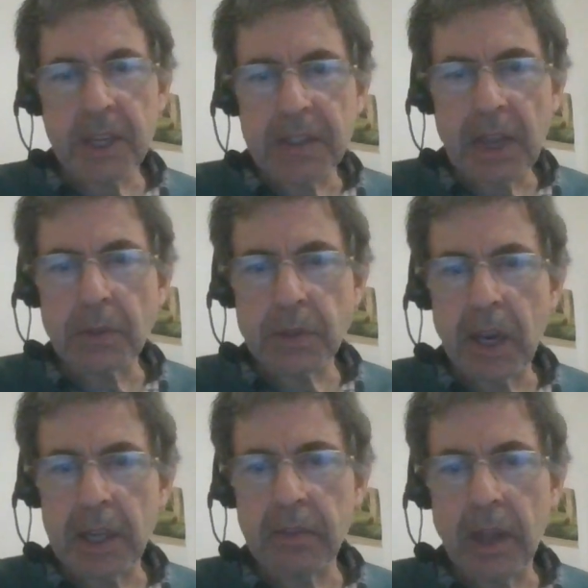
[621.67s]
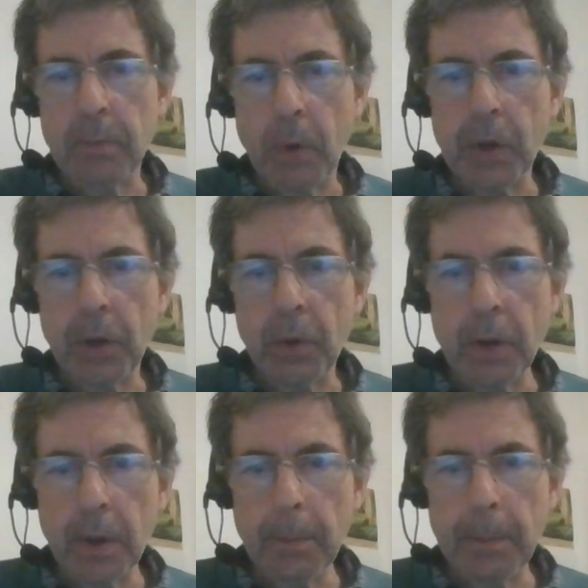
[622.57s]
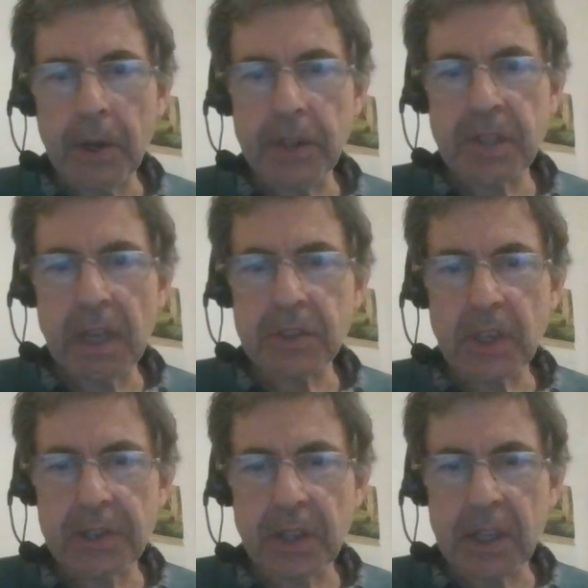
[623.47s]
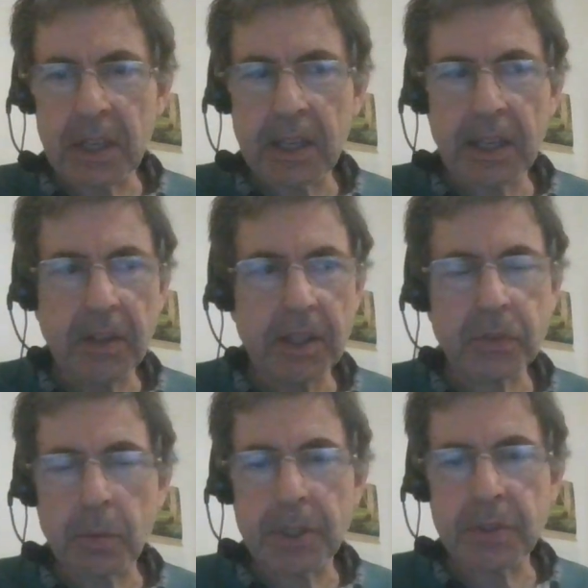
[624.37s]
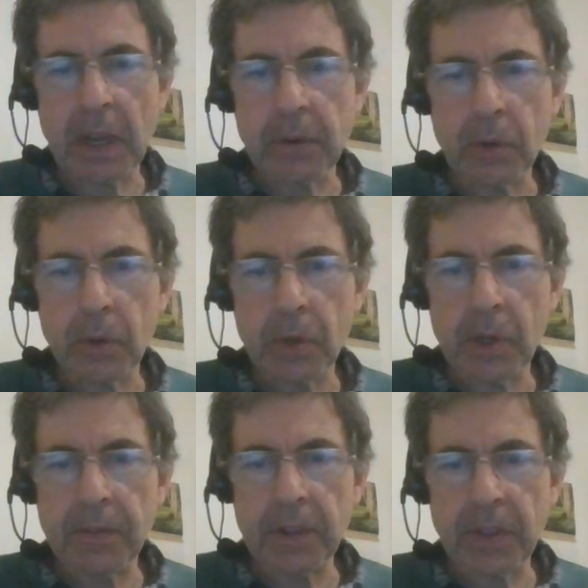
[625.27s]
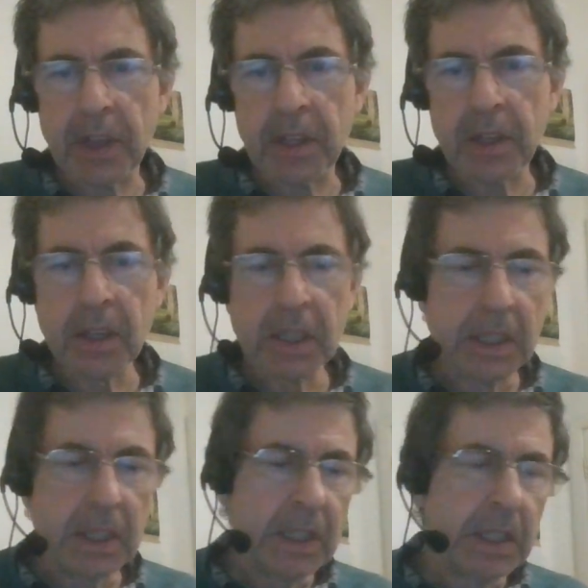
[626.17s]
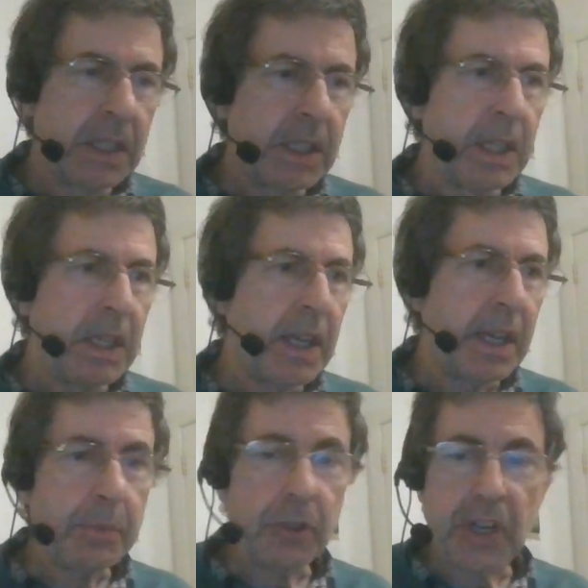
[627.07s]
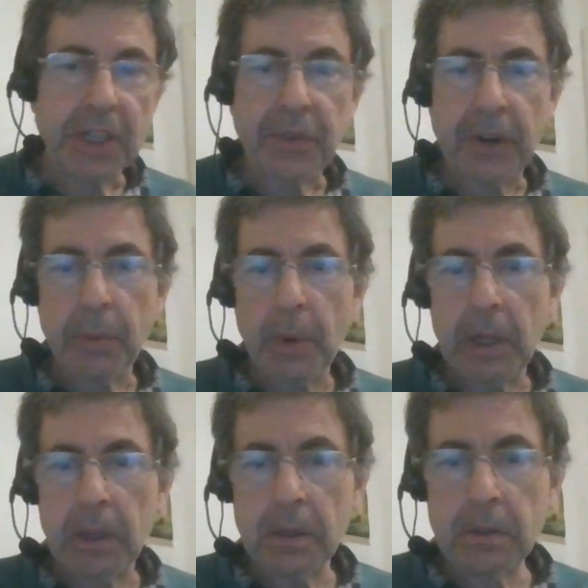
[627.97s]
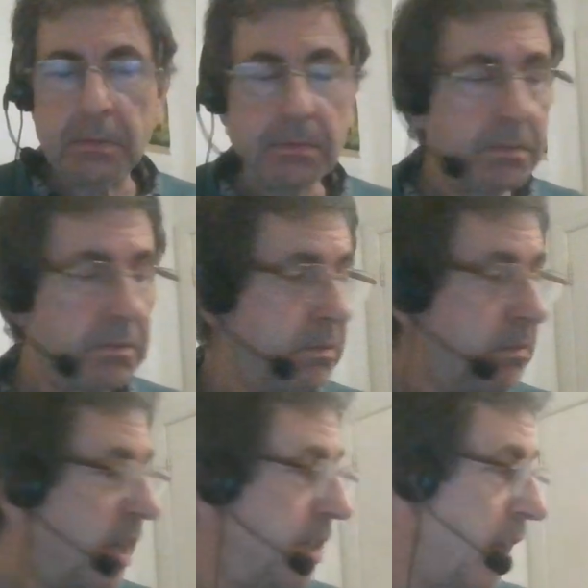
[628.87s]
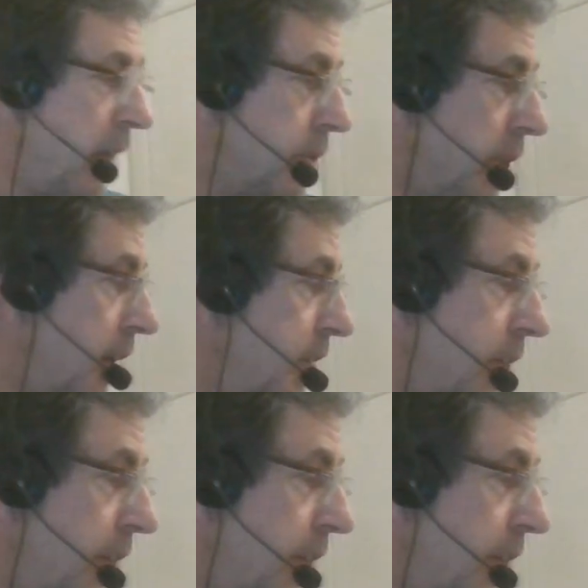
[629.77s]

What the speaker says: mean, it sounds kind of like mono, but it sounds nice and clear. The instruments sound good and everything. It projects very well. It sounds nice.